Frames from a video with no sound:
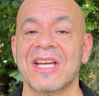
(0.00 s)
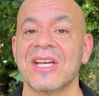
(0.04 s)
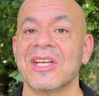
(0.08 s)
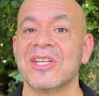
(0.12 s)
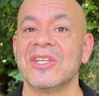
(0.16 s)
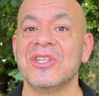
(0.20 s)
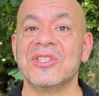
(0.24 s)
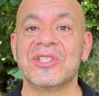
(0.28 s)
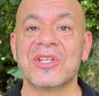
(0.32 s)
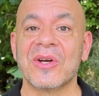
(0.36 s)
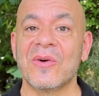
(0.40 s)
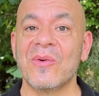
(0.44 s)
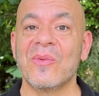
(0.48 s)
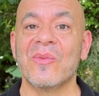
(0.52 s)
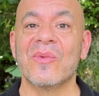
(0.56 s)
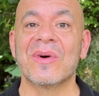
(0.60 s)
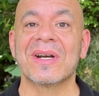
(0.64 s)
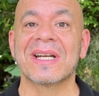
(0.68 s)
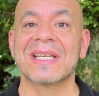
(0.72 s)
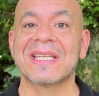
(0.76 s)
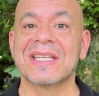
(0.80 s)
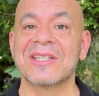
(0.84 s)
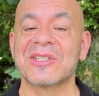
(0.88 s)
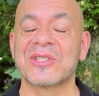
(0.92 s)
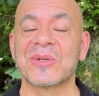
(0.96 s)
You don't want
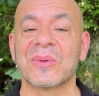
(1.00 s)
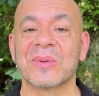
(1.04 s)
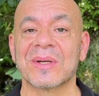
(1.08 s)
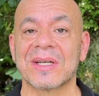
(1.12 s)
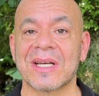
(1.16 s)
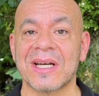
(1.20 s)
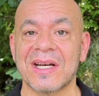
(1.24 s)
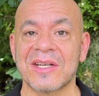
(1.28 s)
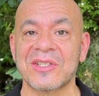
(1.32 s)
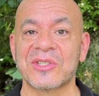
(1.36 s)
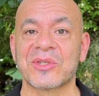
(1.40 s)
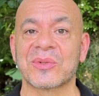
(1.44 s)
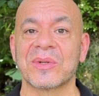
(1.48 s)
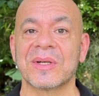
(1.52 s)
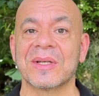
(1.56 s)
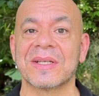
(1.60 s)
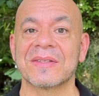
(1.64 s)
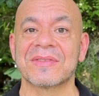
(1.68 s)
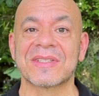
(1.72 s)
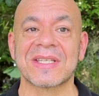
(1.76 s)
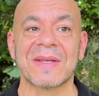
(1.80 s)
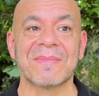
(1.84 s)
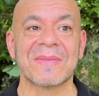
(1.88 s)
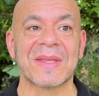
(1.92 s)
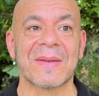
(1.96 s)
to get to a country,
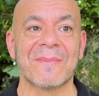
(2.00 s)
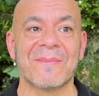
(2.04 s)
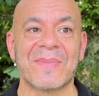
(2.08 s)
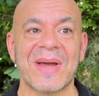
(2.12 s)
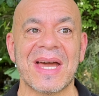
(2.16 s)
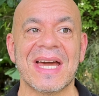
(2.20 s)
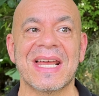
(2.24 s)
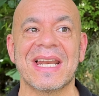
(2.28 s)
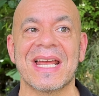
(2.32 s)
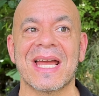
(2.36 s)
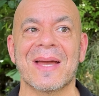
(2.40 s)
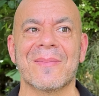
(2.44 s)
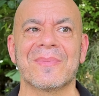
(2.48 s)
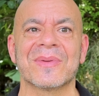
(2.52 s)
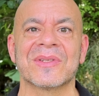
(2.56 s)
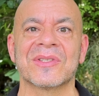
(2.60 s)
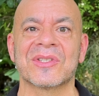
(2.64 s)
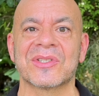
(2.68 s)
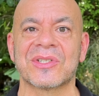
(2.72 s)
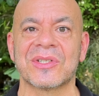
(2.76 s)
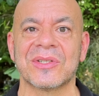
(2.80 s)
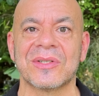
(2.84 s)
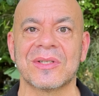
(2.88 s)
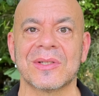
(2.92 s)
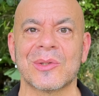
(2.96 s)
if something bad happens
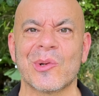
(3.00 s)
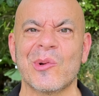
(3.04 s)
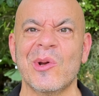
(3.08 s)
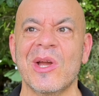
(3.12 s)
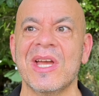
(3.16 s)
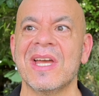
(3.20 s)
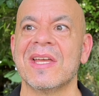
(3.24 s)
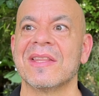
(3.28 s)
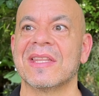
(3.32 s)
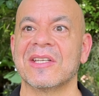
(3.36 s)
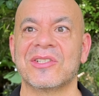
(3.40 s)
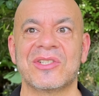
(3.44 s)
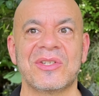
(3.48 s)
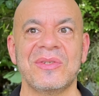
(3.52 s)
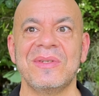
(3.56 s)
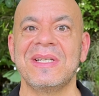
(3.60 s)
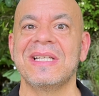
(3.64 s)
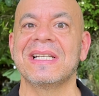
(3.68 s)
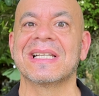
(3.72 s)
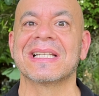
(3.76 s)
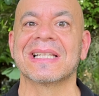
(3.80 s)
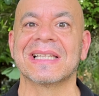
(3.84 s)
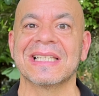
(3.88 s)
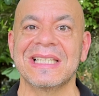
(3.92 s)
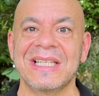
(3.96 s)
to you, that you
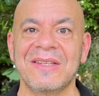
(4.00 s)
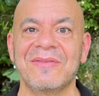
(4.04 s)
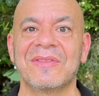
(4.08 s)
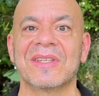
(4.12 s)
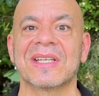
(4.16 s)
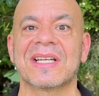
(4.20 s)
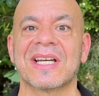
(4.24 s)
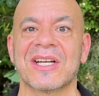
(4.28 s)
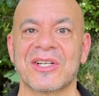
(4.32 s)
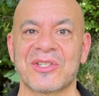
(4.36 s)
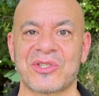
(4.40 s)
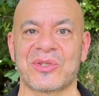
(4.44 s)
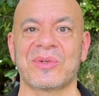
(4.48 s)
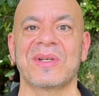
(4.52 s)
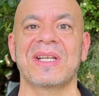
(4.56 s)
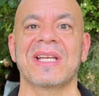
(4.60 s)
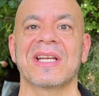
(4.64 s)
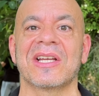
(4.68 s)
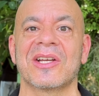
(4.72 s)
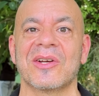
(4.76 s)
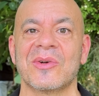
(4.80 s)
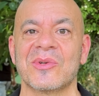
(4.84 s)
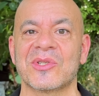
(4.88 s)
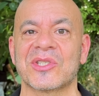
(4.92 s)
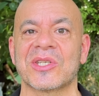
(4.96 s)
need to leave the country
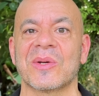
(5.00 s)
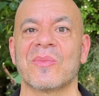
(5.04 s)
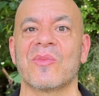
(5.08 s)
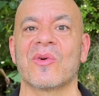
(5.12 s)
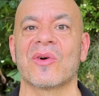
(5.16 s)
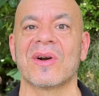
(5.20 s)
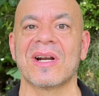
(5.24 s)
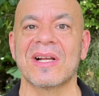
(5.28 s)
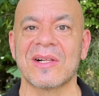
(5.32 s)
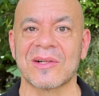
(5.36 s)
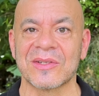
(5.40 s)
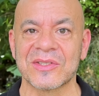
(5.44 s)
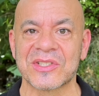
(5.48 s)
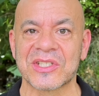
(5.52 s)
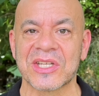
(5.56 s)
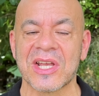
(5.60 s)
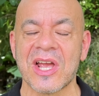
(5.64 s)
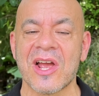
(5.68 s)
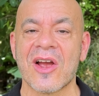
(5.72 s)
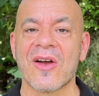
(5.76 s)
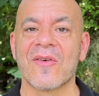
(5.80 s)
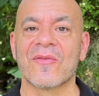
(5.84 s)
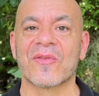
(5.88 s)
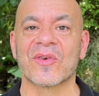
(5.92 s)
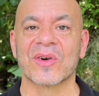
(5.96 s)
and go somewhere else
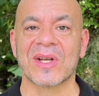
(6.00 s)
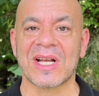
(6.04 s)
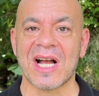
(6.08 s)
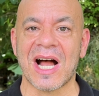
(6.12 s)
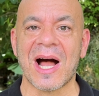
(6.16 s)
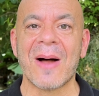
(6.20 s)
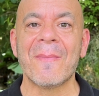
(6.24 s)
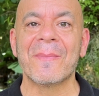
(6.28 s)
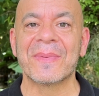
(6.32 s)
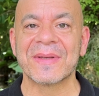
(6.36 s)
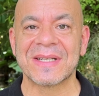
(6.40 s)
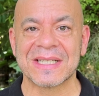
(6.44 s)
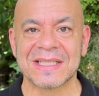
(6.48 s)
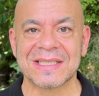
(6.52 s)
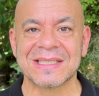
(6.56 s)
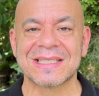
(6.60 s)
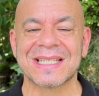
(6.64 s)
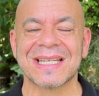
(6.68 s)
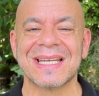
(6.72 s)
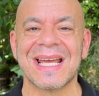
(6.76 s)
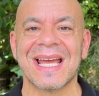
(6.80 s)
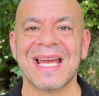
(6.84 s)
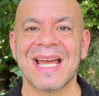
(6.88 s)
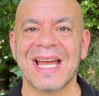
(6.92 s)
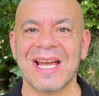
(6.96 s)
for competent
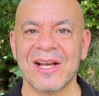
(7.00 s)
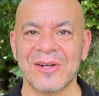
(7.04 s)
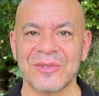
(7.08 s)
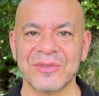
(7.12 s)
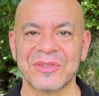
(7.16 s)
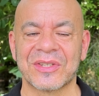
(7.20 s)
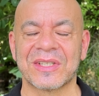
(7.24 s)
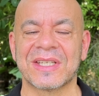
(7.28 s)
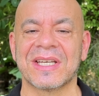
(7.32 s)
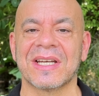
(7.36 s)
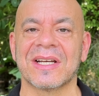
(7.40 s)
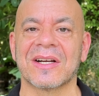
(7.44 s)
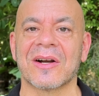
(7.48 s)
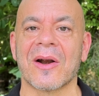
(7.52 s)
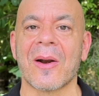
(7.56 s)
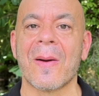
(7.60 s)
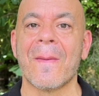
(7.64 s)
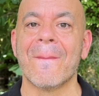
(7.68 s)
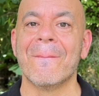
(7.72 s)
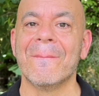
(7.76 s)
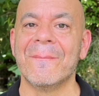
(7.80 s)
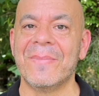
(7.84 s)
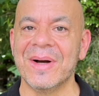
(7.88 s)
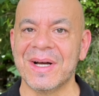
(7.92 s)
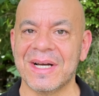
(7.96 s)
healthcare.
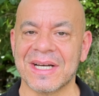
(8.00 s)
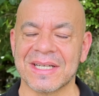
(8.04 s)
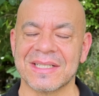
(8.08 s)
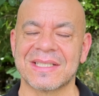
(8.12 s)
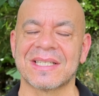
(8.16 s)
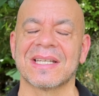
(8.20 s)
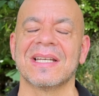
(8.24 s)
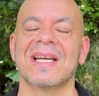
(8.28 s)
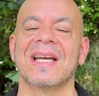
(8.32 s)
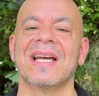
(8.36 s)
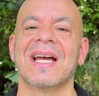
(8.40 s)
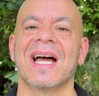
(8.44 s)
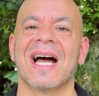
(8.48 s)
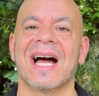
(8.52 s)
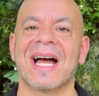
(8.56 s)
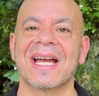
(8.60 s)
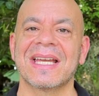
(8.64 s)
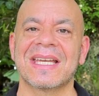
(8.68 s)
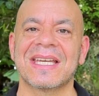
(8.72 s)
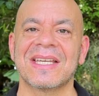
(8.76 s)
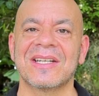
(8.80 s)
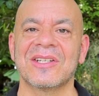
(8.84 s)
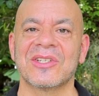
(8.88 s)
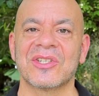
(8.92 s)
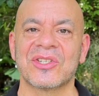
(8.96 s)
But I
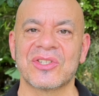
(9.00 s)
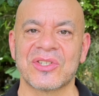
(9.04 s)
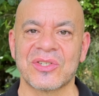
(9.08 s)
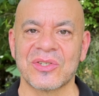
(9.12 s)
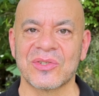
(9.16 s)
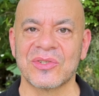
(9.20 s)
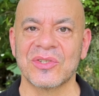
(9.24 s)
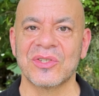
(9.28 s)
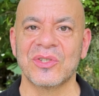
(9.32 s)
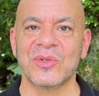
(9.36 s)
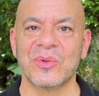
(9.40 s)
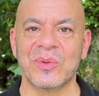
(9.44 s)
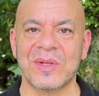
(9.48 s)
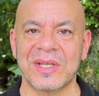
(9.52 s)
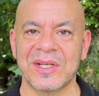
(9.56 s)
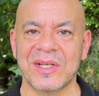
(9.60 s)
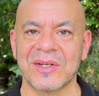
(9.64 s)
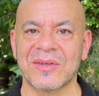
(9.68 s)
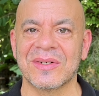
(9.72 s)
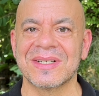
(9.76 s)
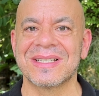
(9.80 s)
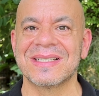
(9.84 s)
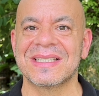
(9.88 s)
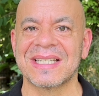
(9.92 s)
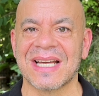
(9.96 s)
can assure you,
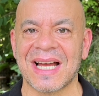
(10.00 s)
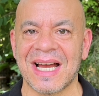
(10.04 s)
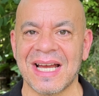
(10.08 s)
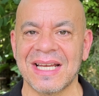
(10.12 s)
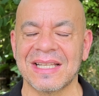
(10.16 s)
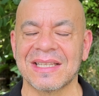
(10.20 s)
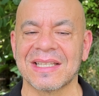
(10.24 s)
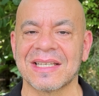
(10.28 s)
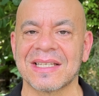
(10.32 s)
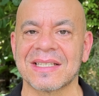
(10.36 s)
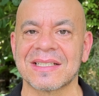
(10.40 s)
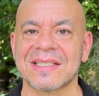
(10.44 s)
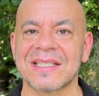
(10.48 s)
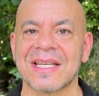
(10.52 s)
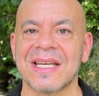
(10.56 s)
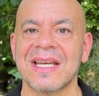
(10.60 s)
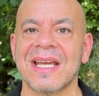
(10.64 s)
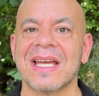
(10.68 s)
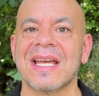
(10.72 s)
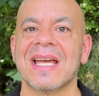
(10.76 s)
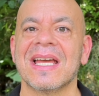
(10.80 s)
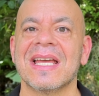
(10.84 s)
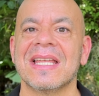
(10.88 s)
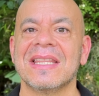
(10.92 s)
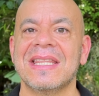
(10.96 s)
here in Thailand,
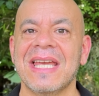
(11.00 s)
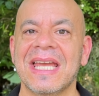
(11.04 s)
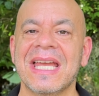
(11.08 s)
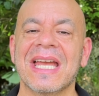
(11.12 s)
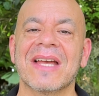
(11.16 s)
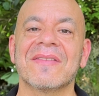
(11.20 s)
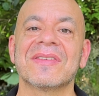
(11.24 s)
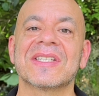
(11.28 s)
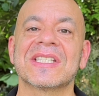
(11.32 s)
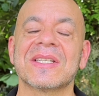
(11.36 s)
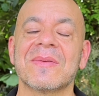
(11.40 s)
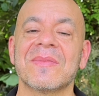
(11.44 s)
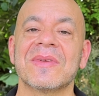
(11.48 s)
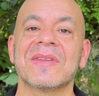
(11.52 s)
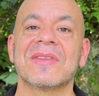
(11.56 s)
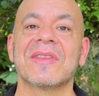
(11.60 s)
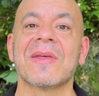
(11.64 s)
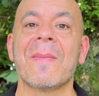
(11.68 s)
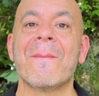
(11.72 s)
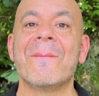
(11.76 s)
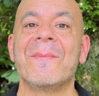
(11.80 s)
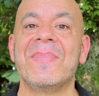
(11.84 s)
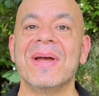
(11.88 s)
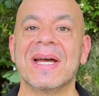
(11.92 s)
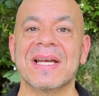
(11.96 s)
they have some of the
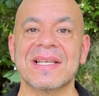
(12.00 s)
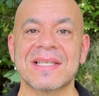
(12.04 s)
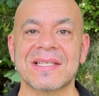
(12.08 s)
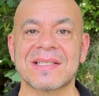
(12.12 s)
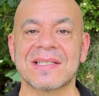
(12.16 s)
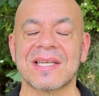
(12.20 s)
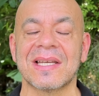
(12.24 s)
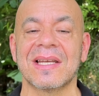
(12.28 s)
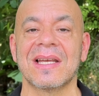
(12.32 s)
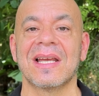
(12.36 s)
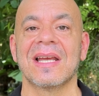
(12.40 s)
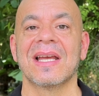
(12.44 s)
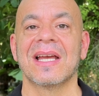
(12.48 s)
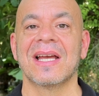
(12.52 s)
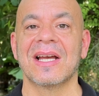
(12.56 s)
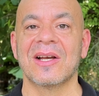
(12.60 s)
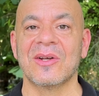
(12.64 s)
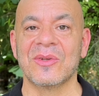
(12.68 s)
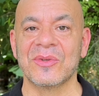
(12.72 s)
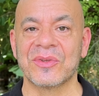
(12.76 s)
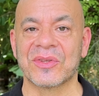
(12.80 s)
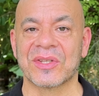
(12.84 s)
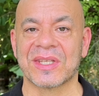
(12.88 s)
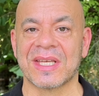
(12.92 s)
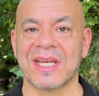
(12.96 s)
best
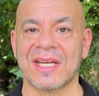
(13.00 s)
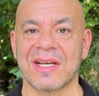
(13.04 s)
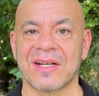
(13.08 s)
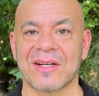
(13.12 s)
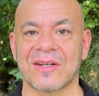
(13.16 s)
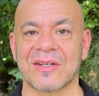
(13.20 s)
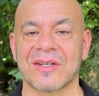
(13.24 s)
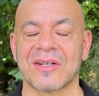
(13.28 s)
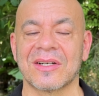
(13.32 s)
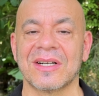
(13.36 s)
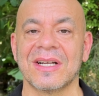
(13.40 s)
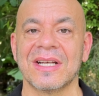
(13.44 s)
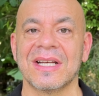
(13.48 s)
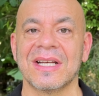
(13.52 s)
healthcare